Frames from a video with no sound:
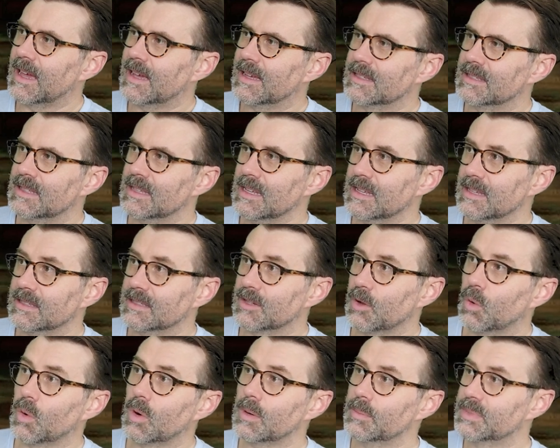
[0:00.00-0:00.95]
has these
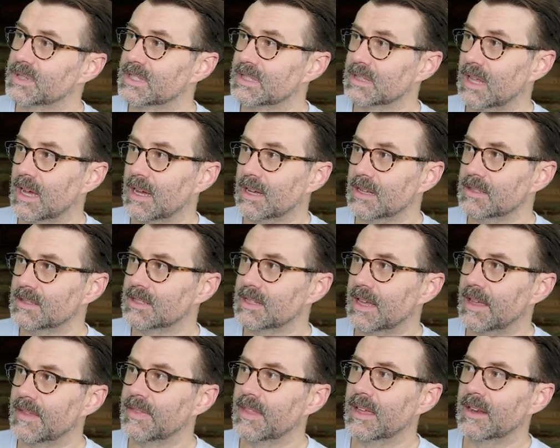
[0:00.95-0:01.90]
orb slots,
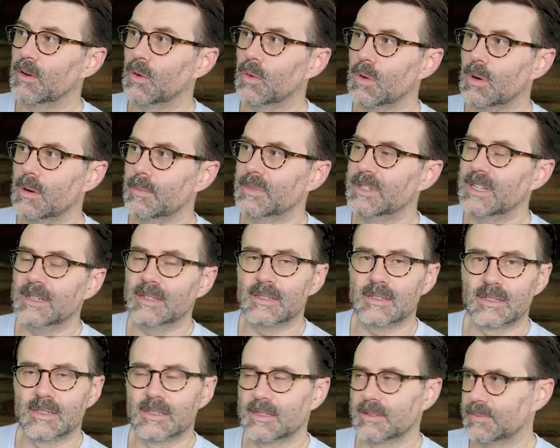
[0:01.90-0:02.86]
and then orb
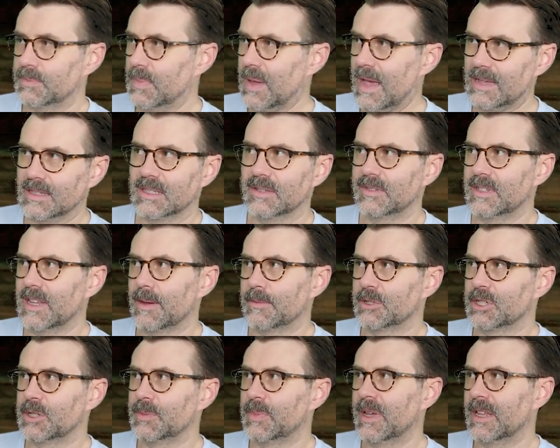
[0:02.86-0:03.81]
does passive
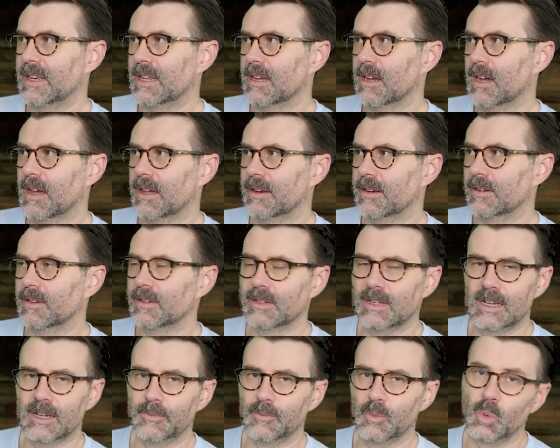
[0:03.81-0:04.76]
damage depending on
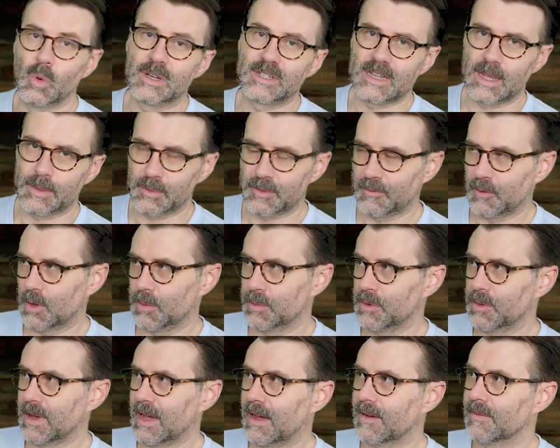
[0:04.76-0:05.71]
what type of orb
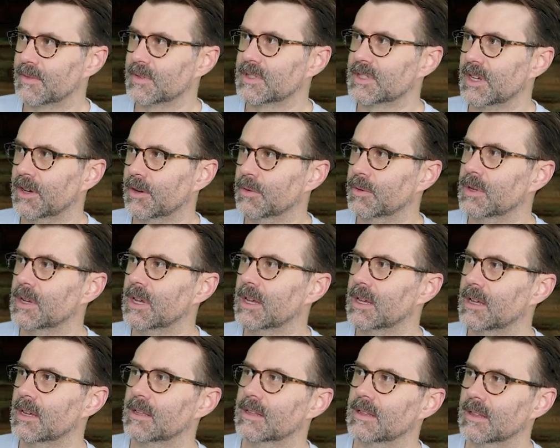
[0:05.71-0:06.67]
you have. So
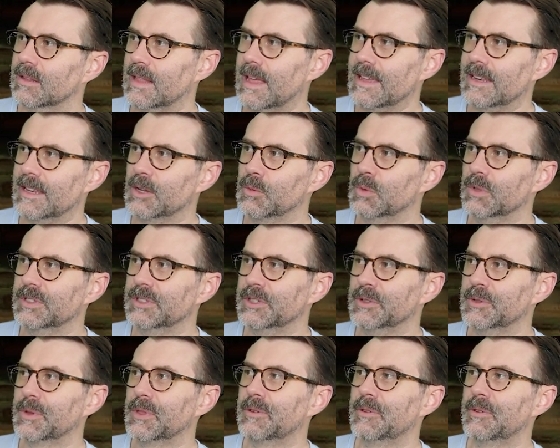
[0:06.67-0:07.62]
the lightning will
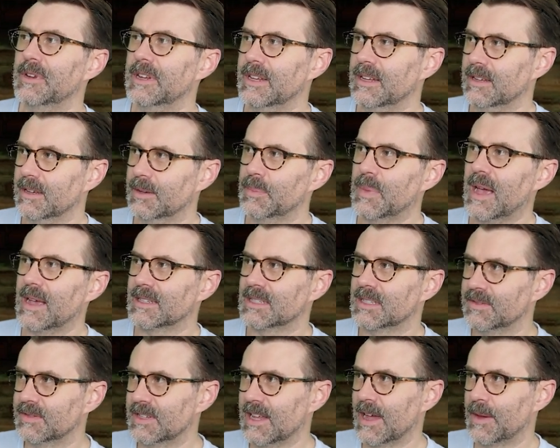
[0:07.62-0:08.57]
do 3
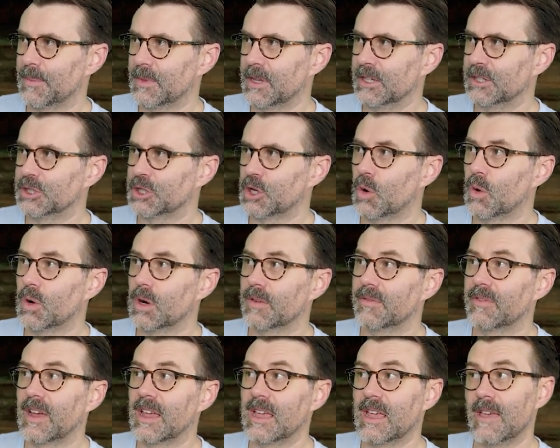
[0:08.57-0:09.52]
passive damage, or
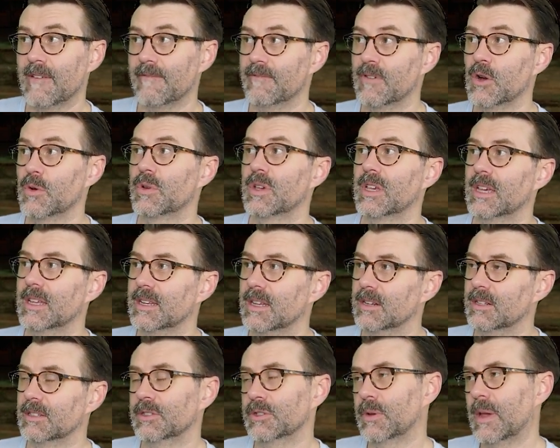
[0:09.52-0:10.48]
if I evoke it,
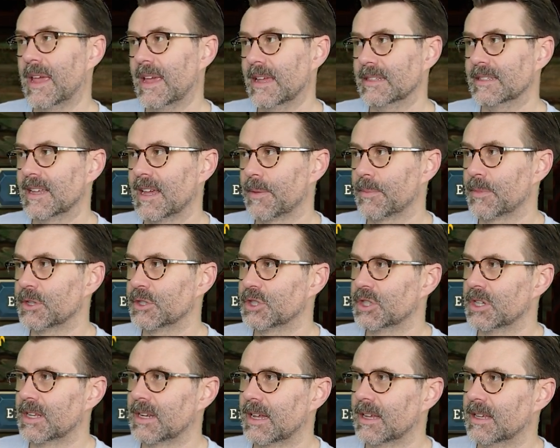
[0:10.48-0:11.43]
it'll do 8
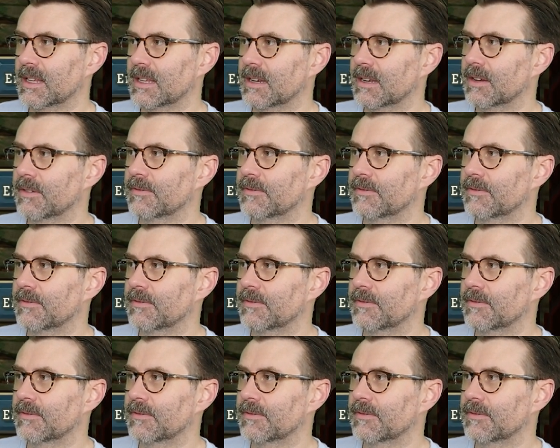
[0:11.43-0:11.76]
damage, and I can